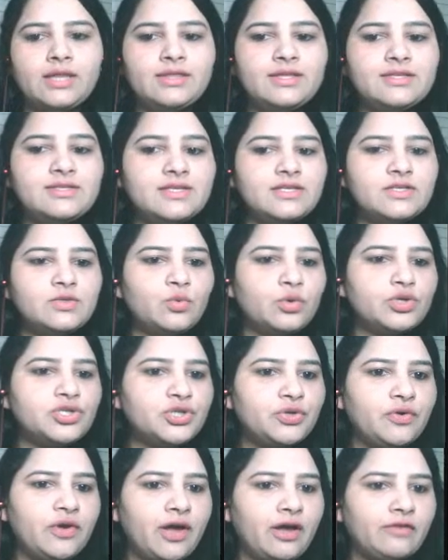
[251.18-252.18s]
This is
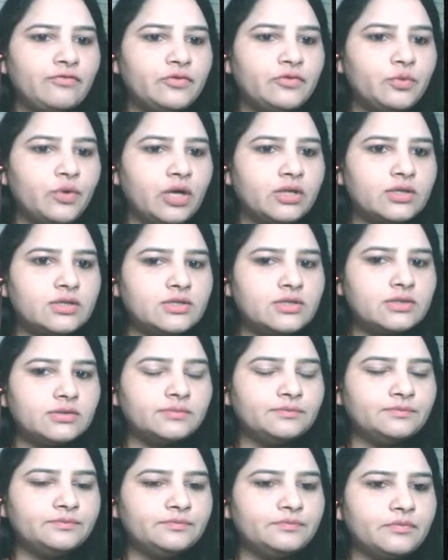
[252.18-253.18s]
what you have to
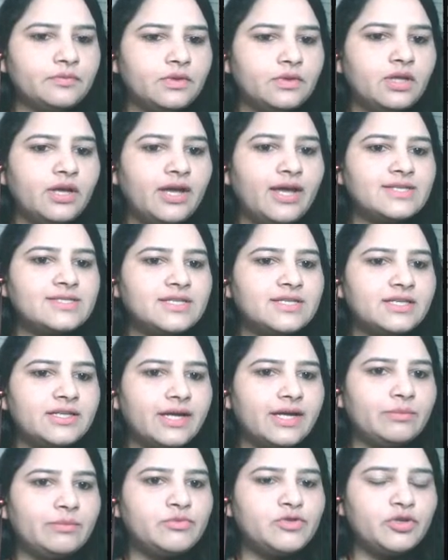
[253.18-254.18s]
answer. The essay
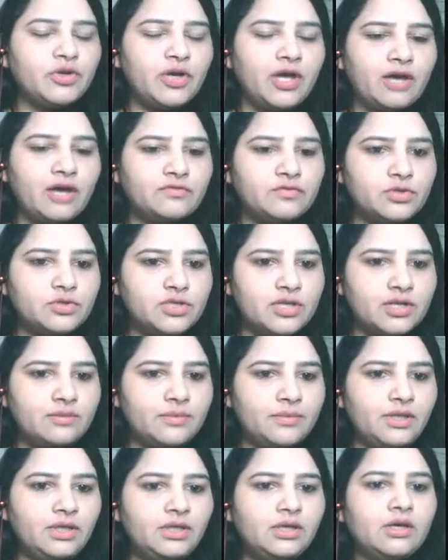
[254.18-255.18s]
types you have to
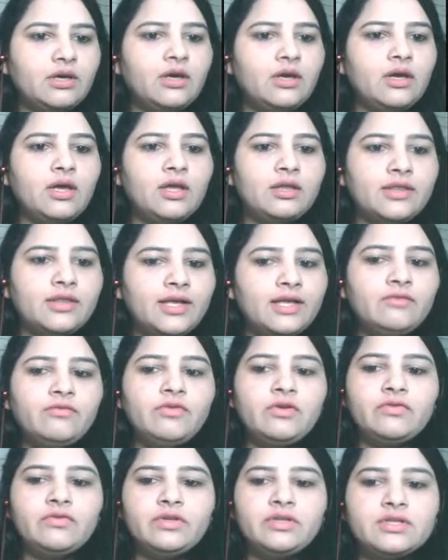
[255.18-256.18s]
tell me.
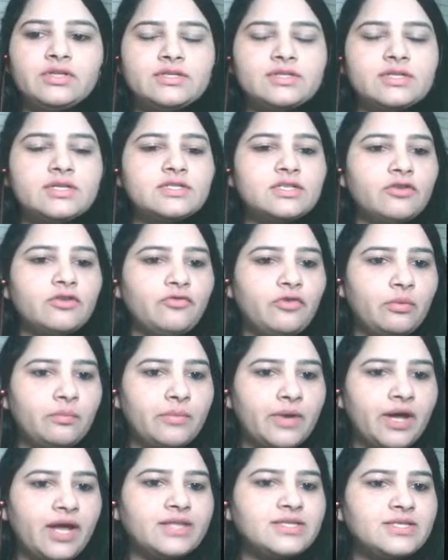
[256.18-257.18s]
Then we will discuss the
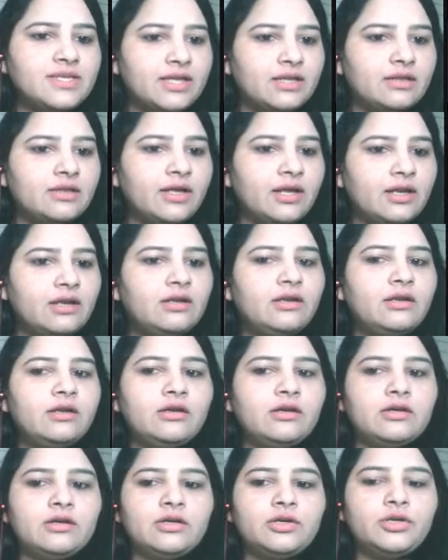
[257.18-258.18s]
formats, and
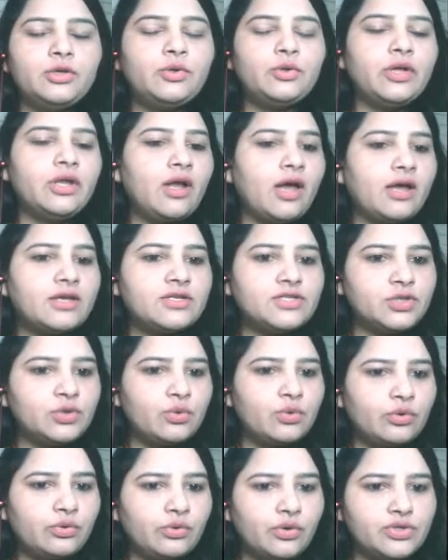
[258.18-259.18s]
then you can ask
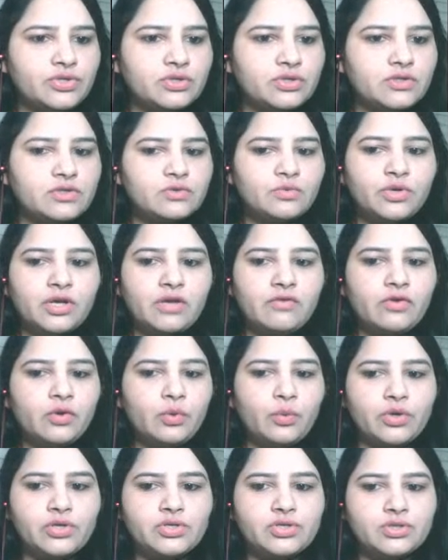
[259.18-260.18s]
your questions, whatever
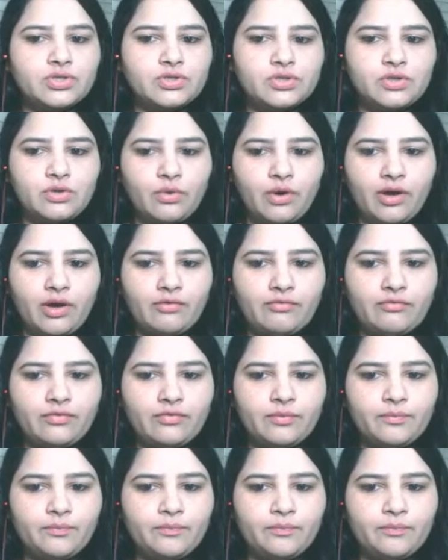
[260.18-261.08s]
questions you have.